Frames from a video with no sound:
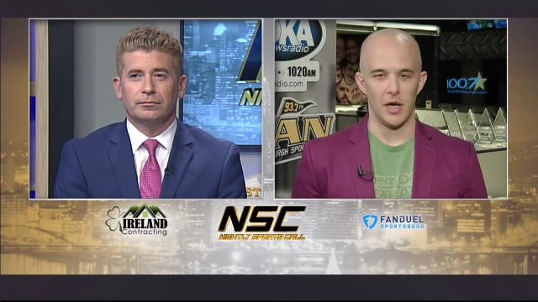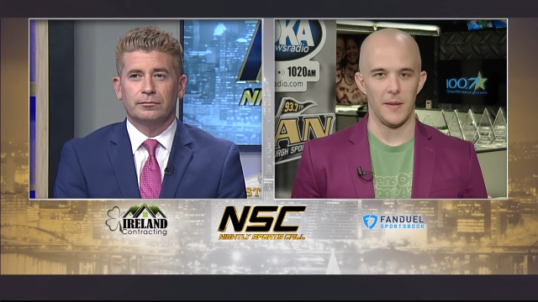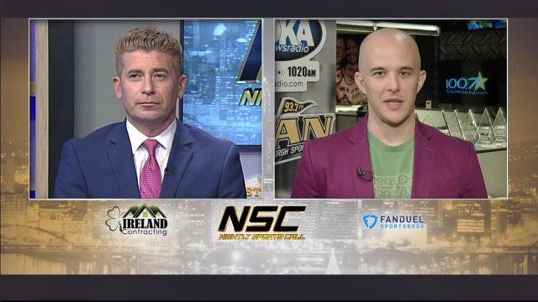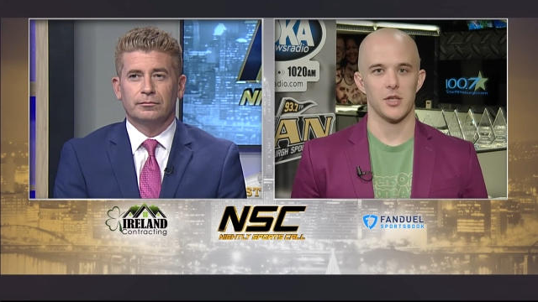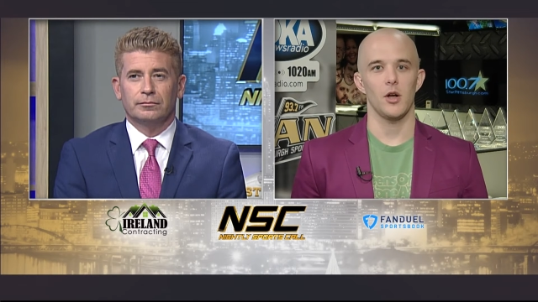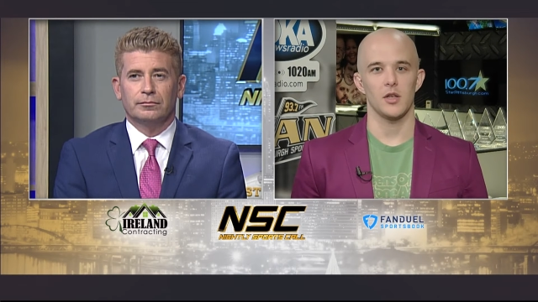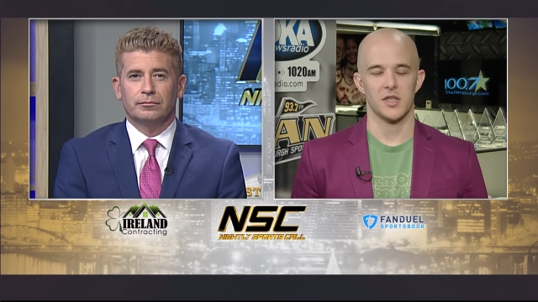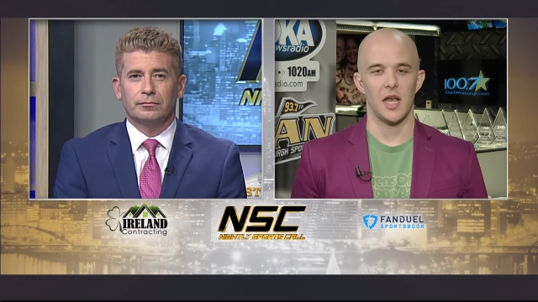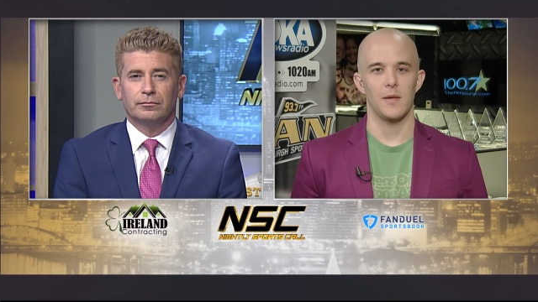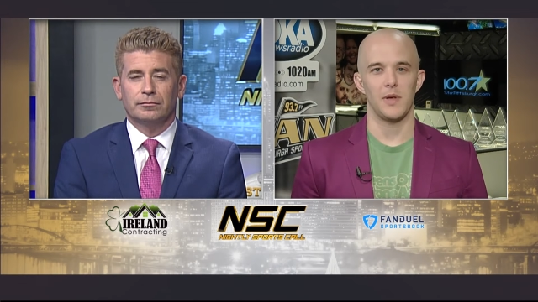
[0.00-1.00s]
Speaker 1: And that's all I'll
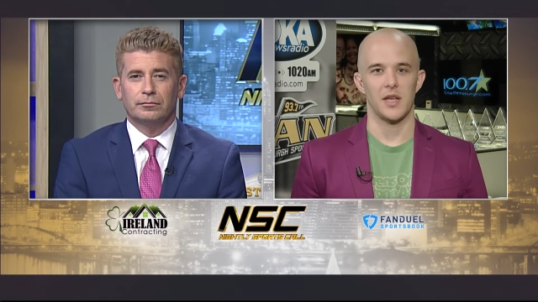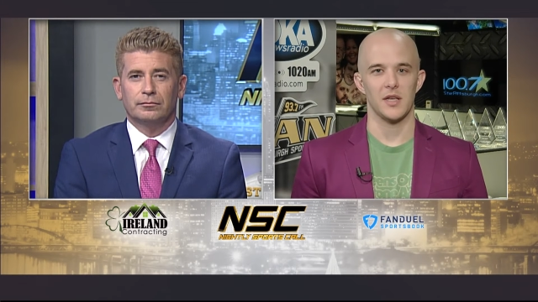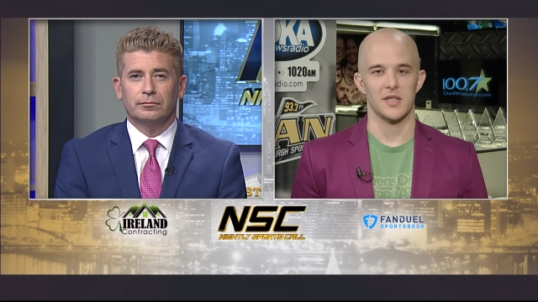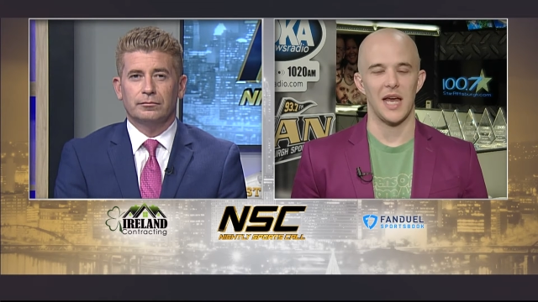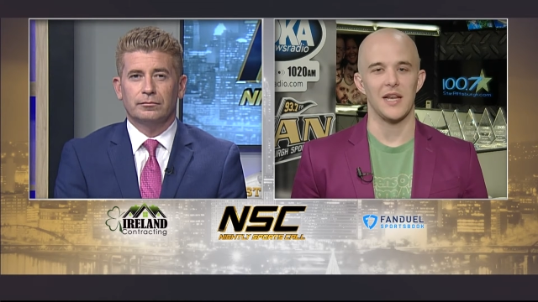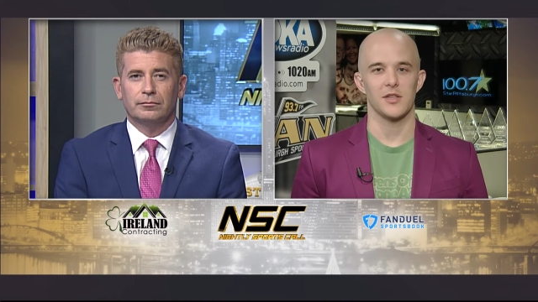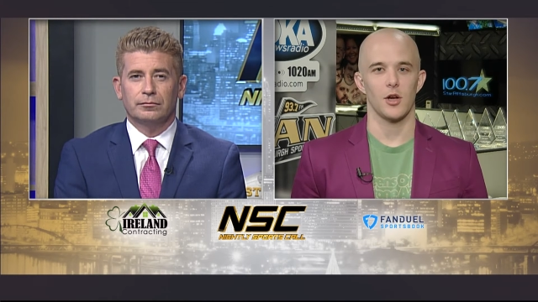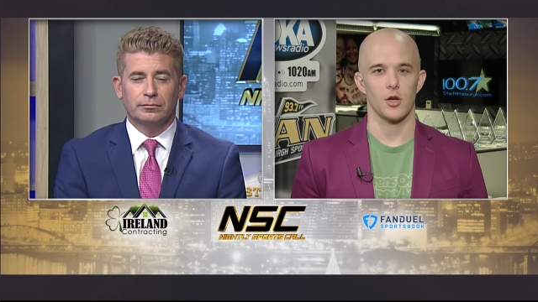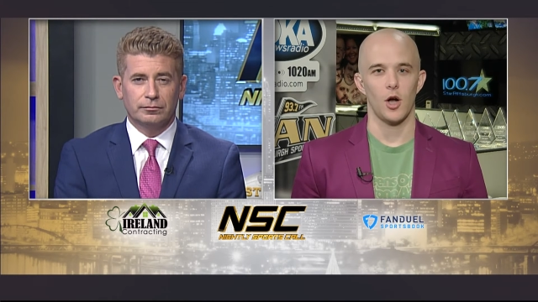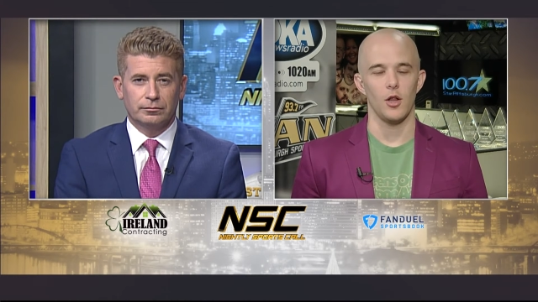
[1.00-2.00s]
say because that is
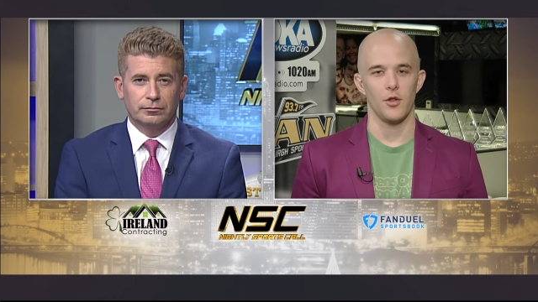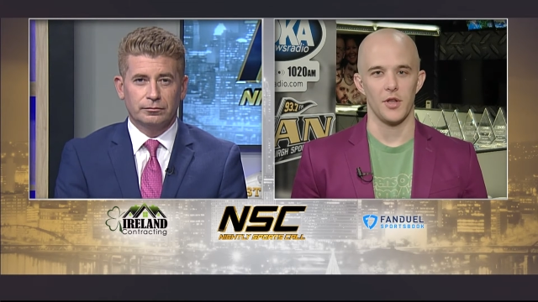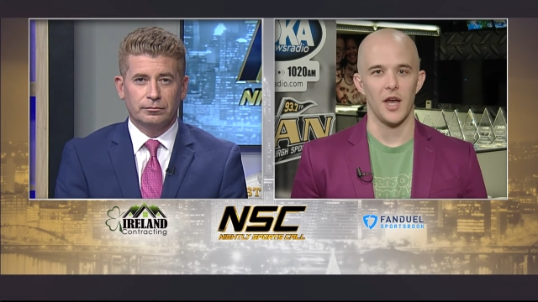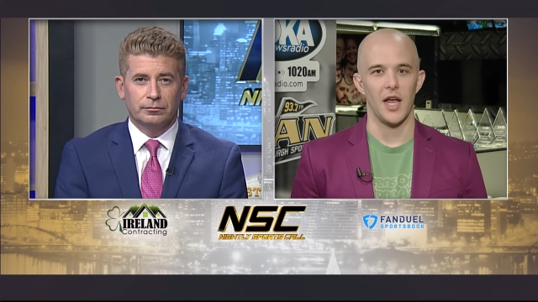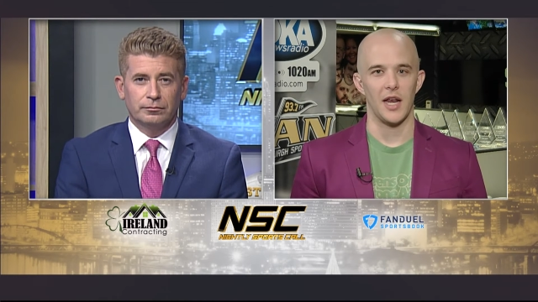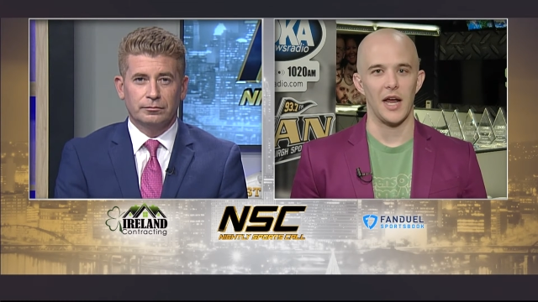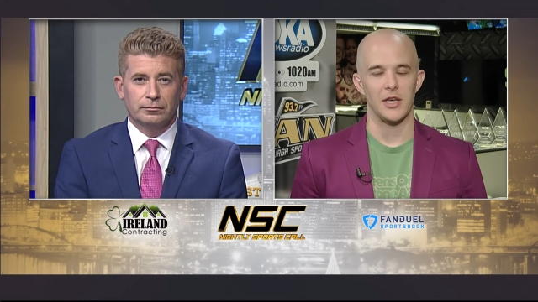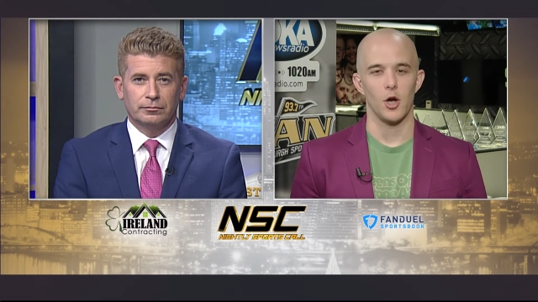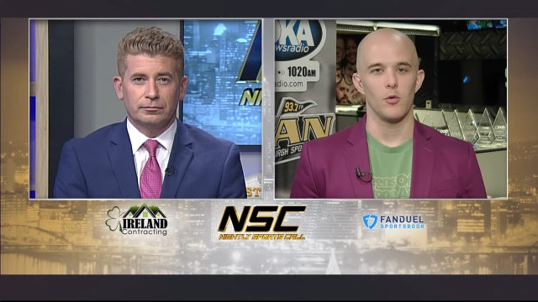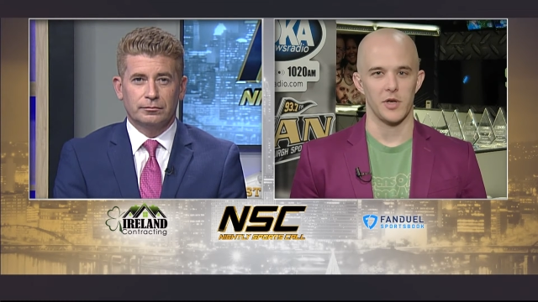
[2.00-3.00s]
our call of the night, and I
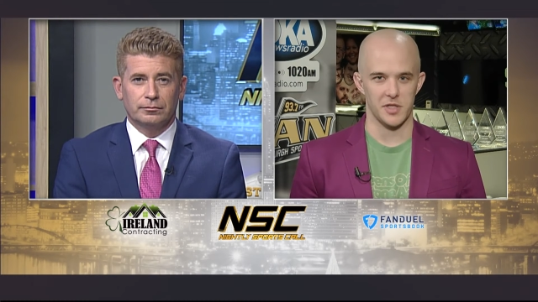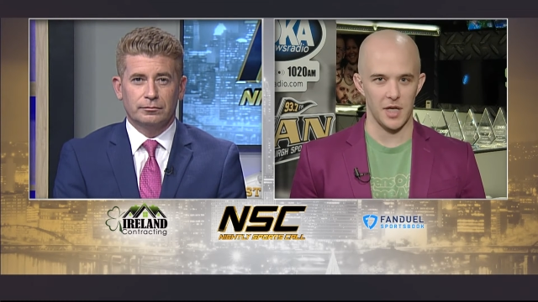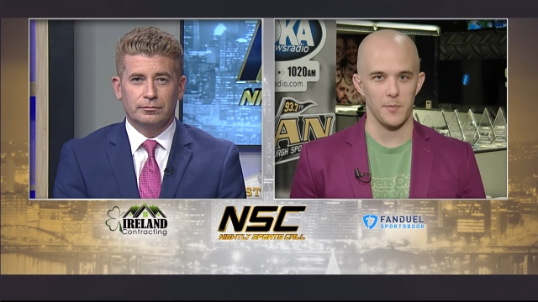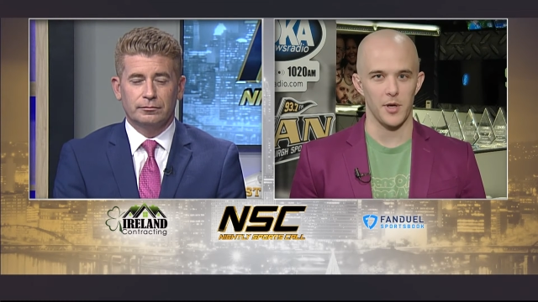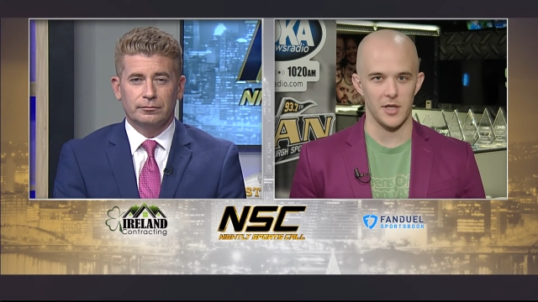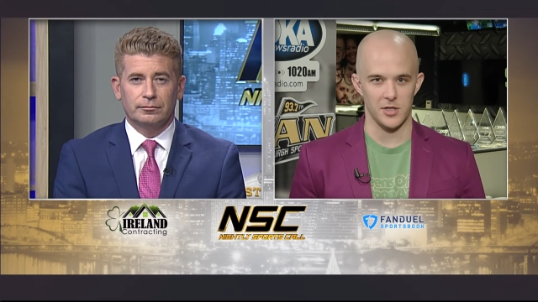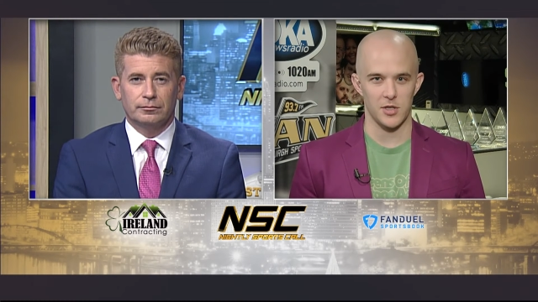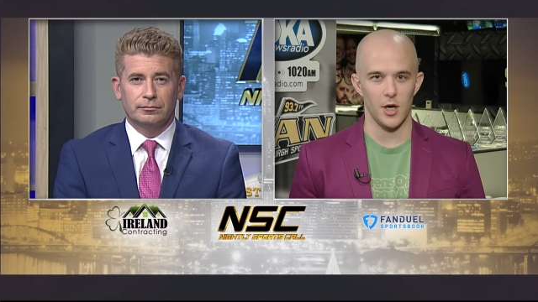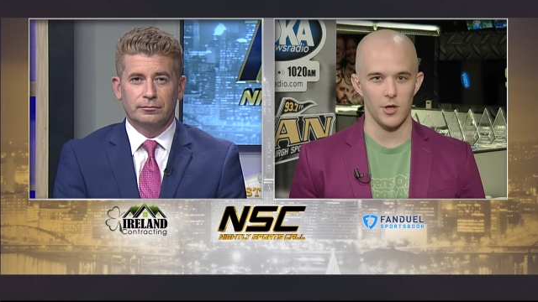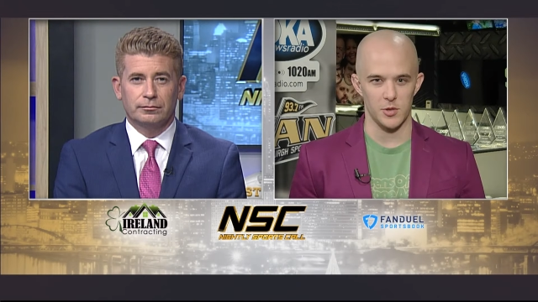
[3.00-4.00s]
don't want to step on his
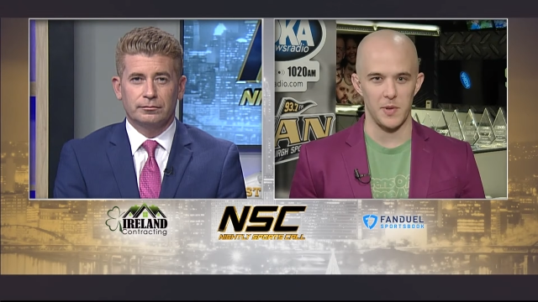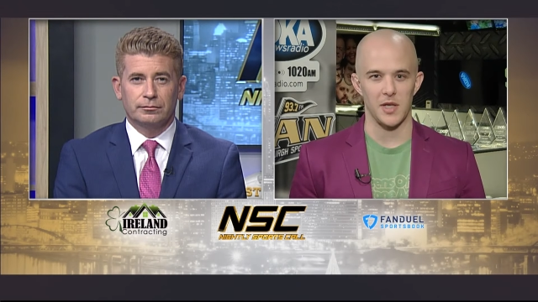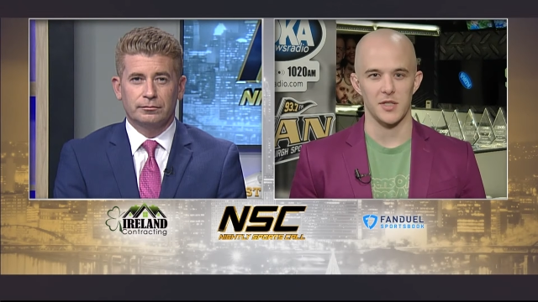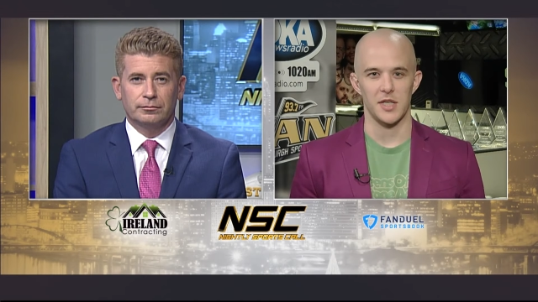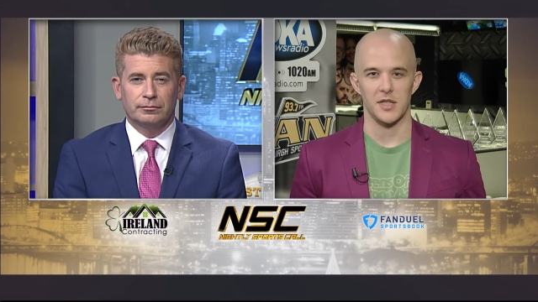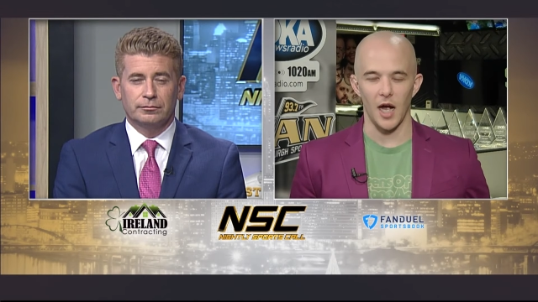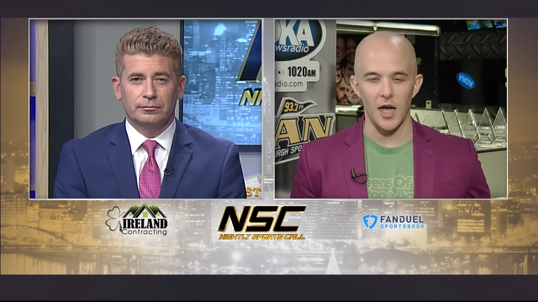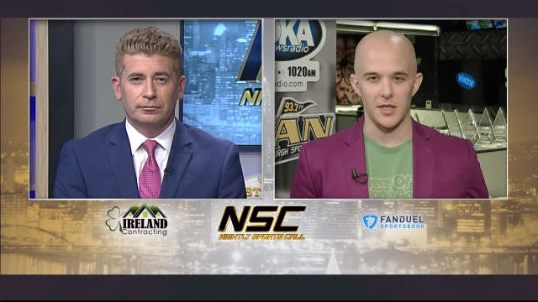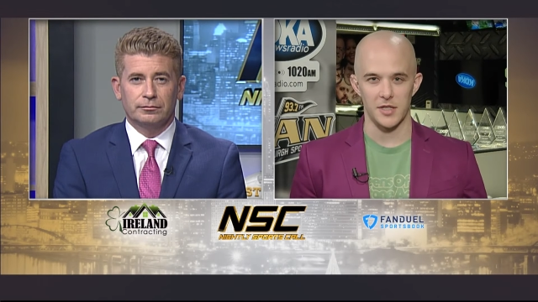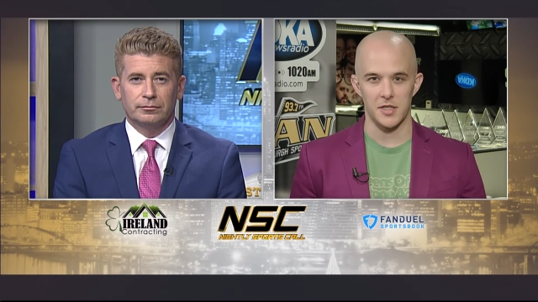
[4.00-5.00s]
toes because he
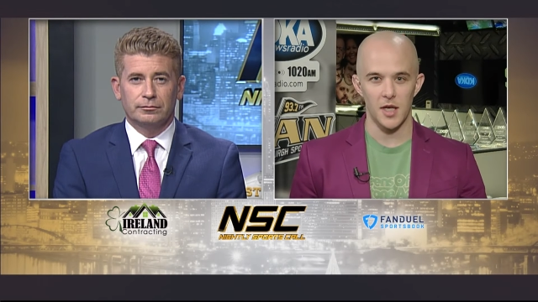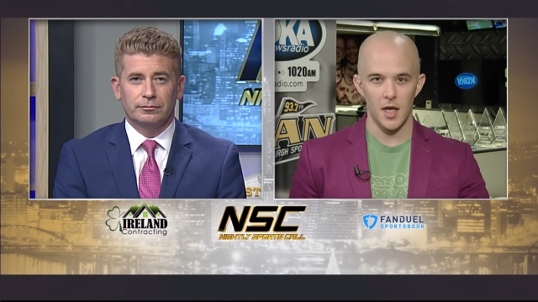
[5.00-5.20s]
does